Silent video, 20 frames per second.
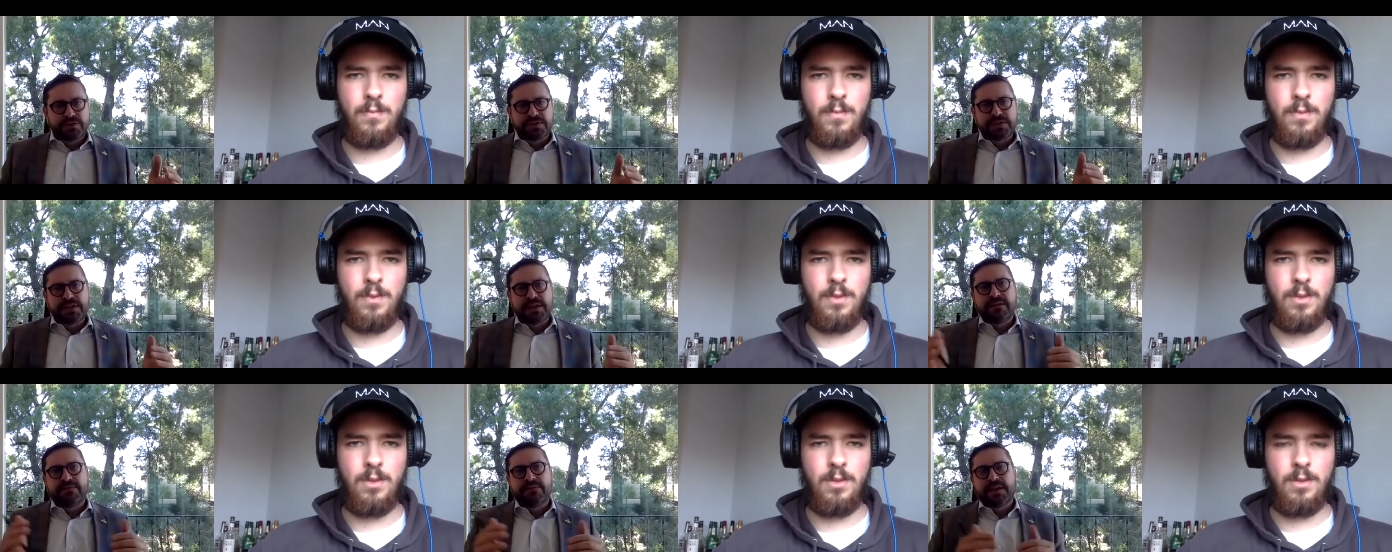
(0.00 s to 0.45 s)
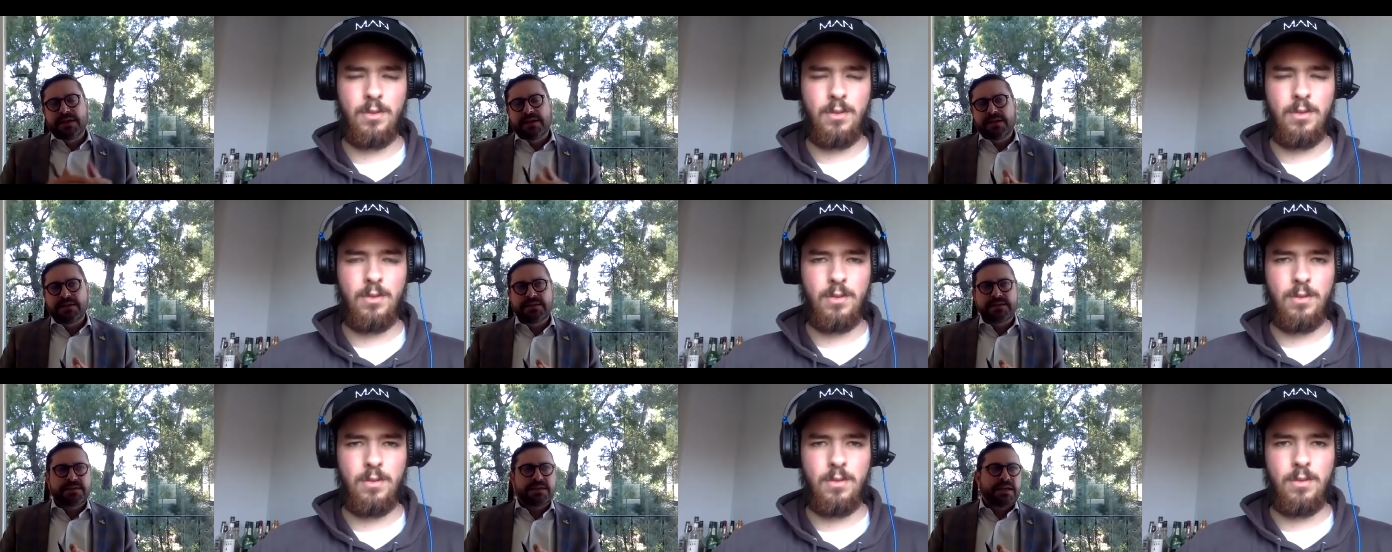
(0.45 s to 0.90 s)

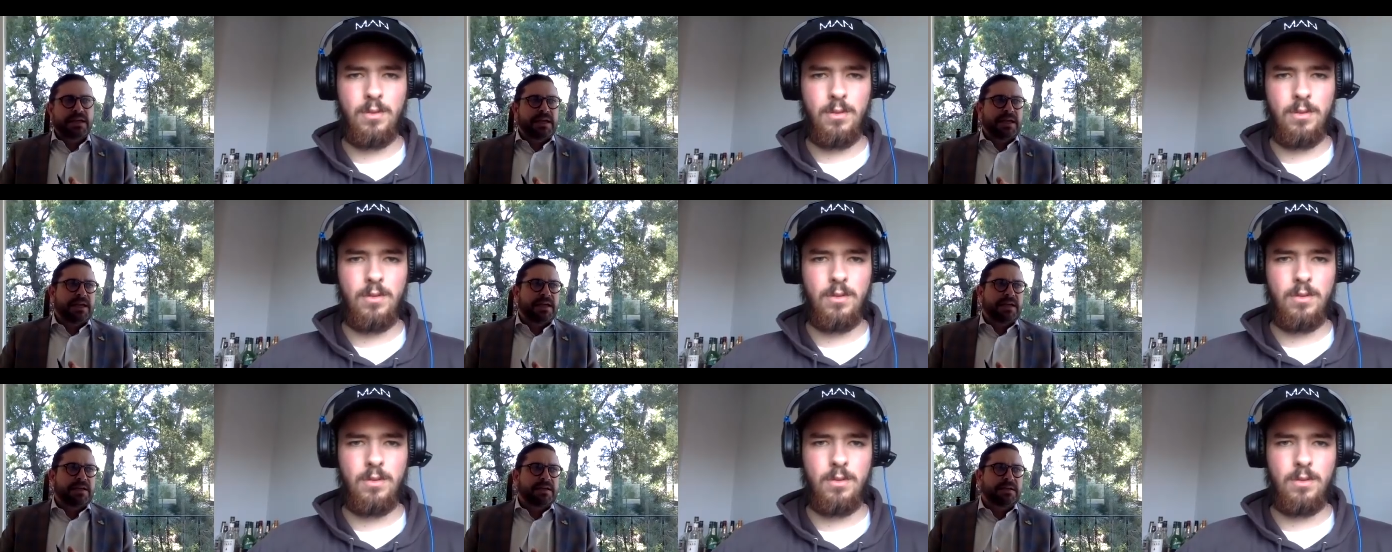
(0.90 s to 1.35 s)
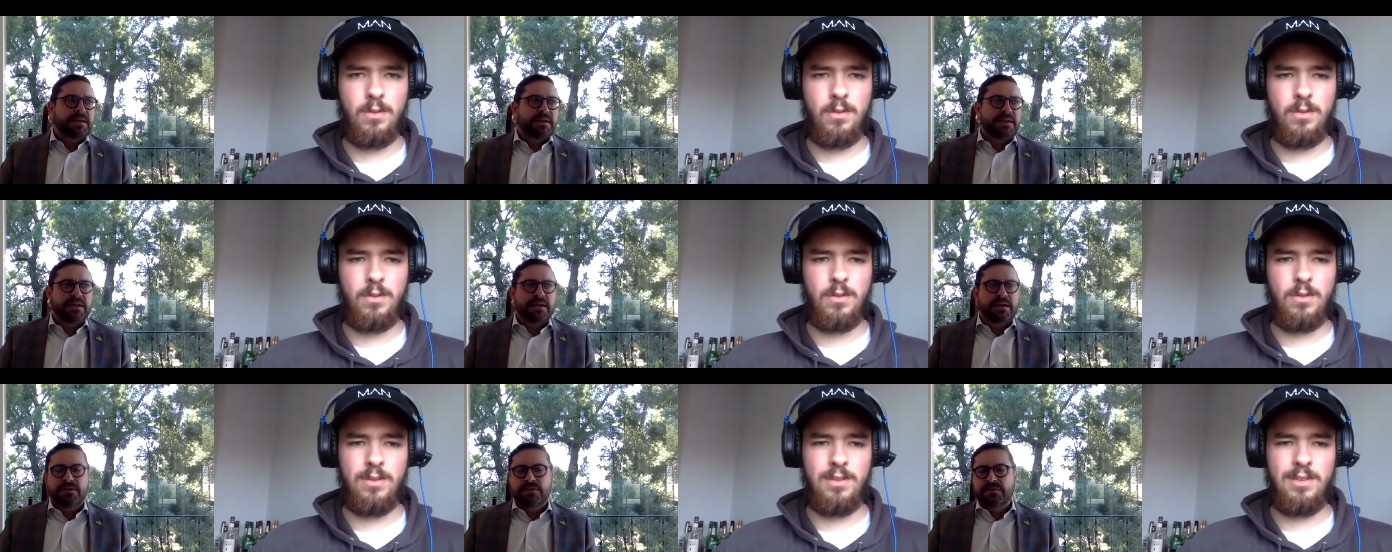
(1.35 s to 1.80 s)
Speaker 1: savings and, you
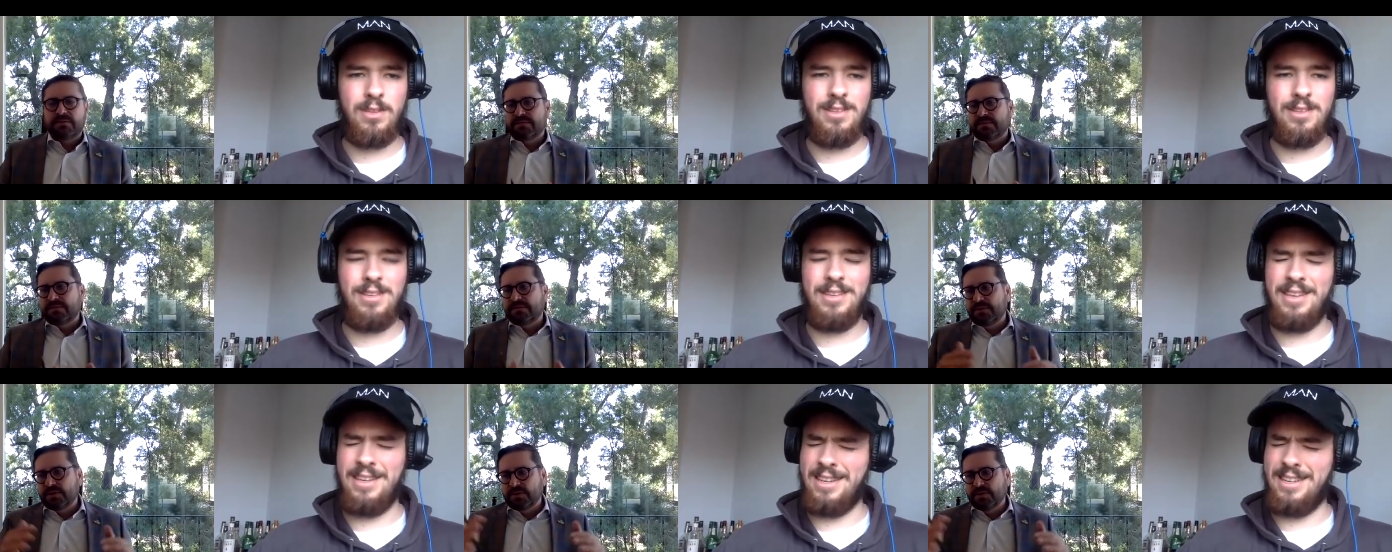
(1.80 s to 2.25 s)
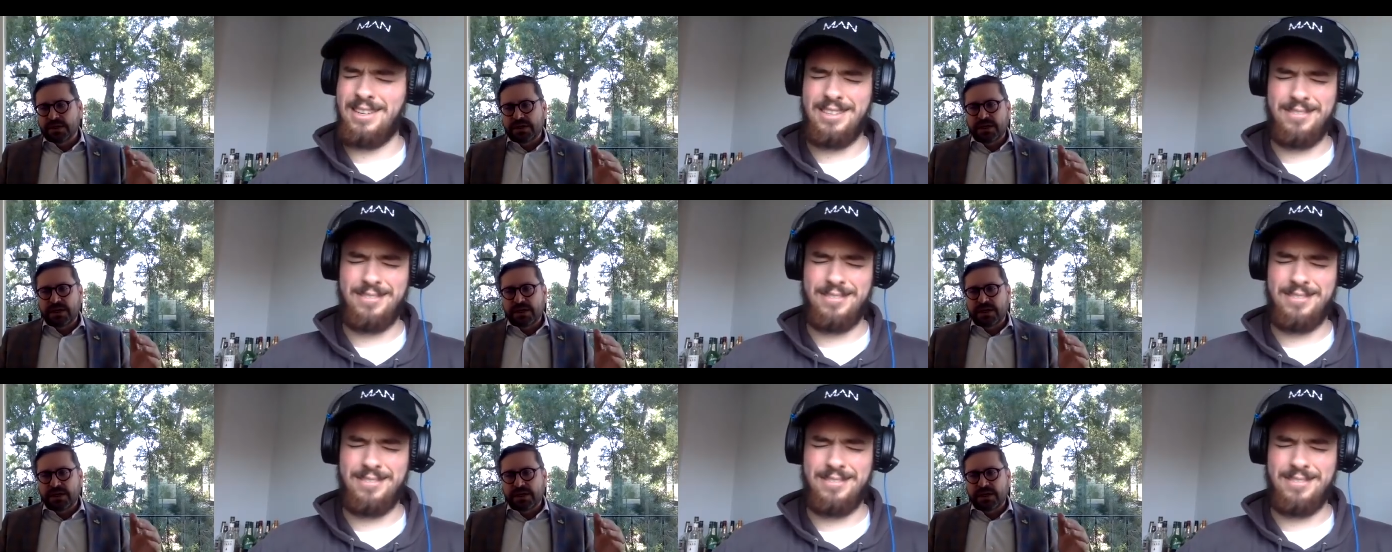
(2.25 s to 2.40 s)
know, fuel yeah.